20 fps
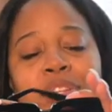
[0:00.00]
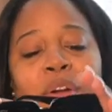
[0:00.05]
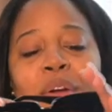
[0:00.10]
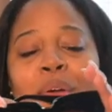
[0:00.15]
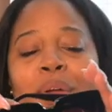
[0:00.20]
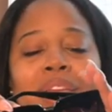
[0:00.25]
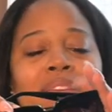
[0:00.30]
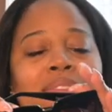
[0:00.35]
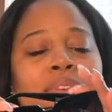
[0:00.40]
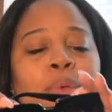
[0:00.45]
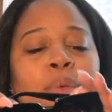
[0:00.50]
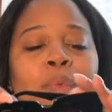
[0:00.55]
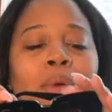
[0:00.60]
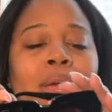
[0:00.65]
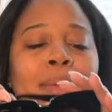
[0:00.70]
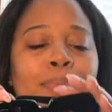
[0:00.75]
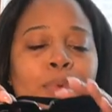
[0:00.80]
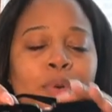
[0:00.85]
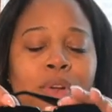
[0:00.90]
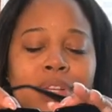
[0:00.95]
are even
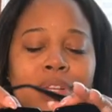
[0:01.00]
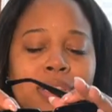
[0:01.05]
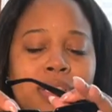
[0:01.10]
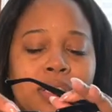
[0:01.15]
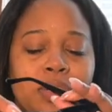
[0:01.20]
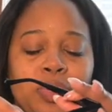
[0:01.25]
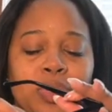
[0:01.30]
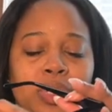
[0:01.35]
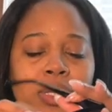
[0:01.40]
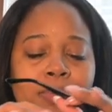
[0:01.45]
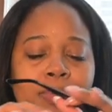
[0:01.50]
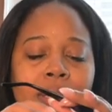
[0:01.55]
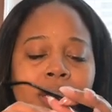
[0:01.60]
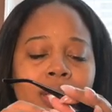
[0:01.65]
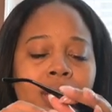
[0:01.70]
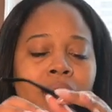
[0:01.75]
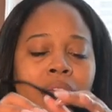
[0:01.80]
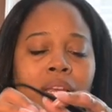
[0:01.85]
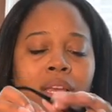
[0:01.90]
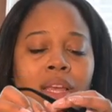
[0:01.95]
way more essential to me.
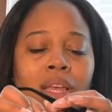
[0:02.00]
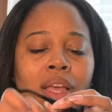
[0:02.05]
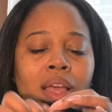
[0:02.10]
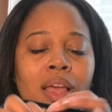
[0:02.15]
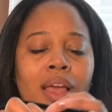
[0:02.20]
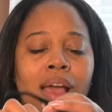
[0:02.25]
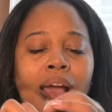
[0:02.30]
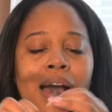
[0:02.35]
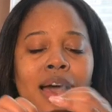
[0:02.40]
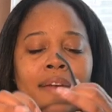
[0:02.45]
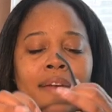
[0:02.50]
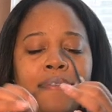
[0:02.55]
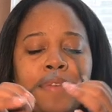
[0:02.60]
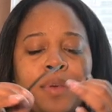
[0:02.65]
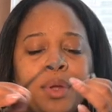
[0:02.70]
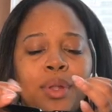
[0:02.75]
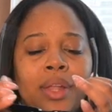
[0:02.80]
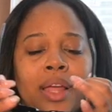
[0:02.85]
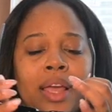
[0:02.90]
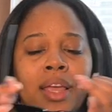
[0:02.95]
I
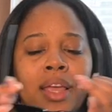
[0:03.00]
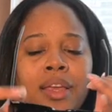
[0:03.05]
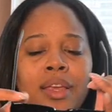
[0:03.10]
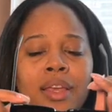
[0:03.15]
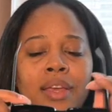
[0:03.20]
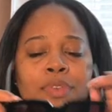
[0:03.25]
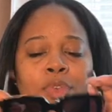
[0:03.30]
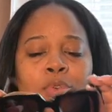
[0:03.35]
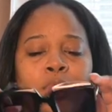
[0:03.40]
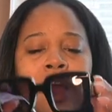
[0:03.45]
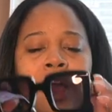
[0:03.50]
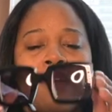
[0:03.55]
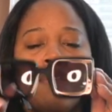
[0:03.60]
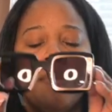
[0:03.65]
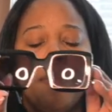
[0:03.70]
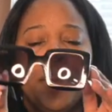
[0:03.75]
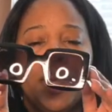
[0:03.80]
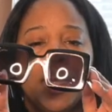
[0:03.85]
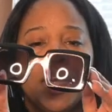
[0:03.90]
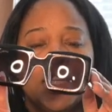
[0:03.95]
feel like if you have a
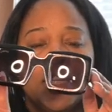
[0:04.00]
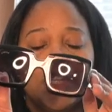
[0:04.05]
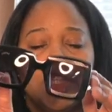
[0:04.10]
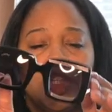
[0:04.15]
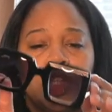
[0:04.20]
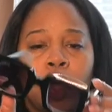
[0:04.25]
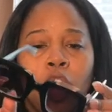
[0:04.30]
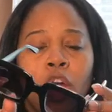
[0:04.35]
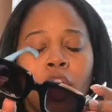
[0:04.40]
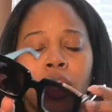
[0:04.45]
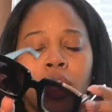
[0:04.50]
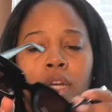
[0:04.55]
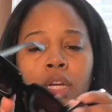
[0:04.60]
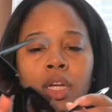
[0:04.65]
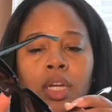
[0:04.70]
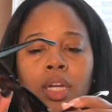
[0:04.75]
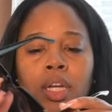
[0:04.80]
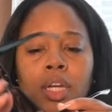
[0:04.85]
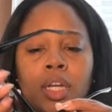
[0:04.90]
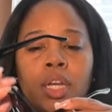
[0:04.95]
pair of dark
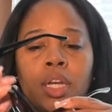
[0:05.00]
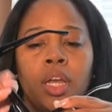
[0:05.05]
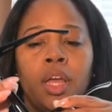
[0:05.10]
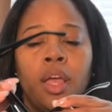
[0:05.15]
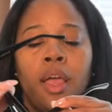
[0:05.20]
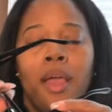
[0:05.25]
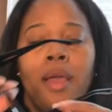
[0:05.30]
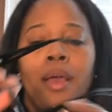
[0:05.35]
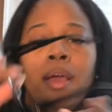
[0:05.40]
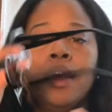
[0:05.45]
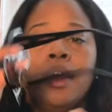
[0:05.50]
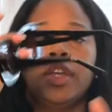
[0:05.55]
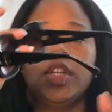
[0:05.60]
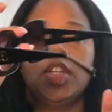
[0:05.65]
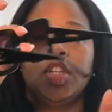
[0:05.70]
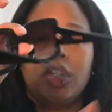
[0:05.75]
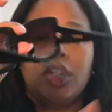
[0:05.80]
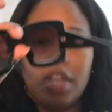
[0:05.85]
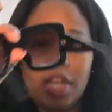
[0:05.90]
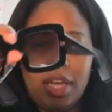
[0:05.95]

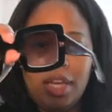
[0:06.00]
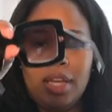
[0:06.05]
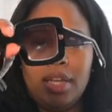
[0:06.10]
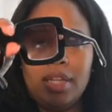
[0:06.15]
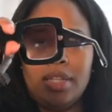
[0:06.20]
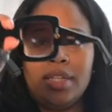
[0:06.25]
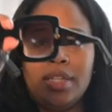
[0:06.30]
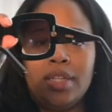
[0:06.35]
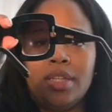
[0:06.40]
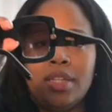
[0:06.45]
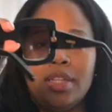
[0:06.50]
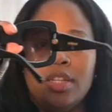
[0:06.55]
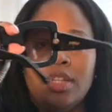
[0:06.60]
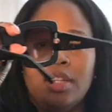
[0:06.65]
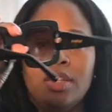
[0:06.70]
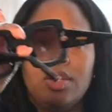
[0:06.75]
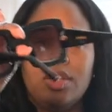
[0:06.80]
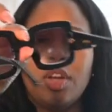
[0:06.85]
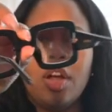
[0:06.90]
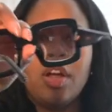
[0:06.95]
shades,
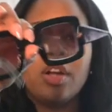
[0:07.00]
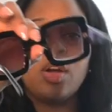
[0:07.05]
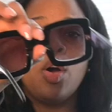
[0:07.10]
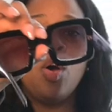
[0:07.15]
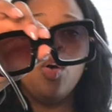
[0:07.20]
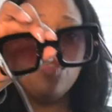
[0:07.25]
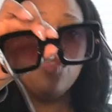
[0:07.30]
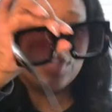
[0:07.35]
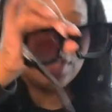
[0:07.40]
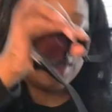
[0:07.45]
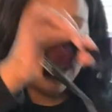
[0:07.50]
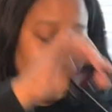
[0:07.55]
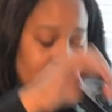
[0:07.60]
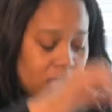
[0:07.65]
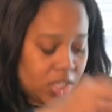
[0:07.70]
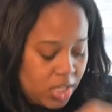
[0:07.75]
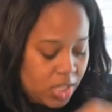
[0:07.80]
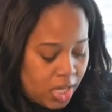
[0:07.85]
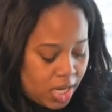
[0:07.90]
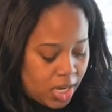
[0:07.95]
dark
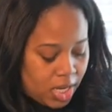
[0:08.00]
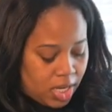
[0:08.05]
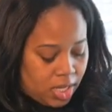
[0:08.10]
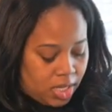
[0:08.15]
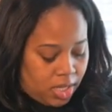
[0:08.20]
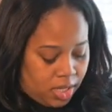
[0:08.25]
oversized shades,